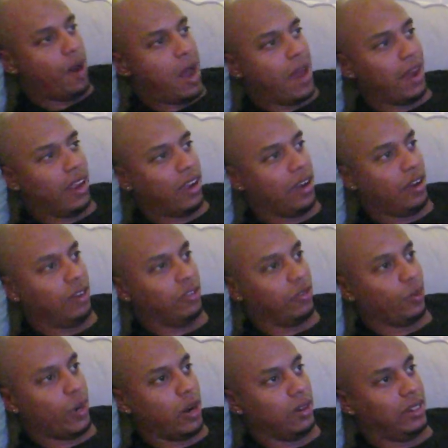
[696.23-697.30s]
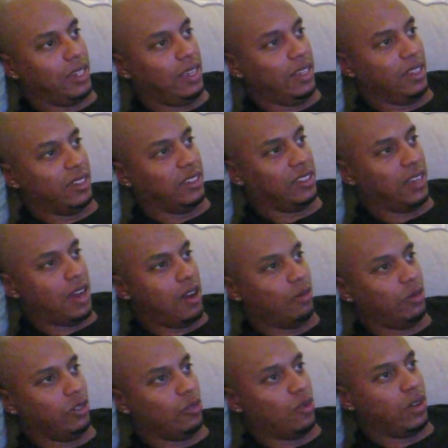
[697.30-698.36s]
biting comes from her teeth, and she
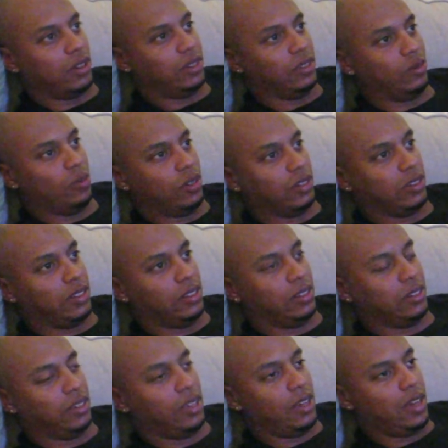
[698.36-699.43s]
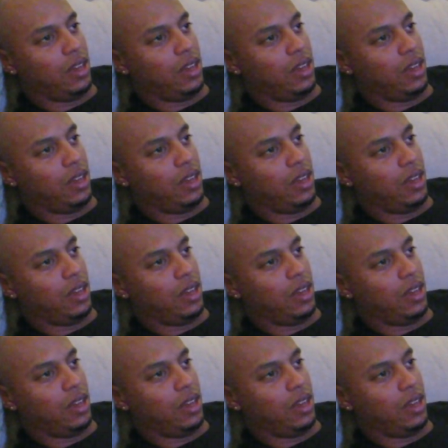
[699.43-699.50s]
always wants wants to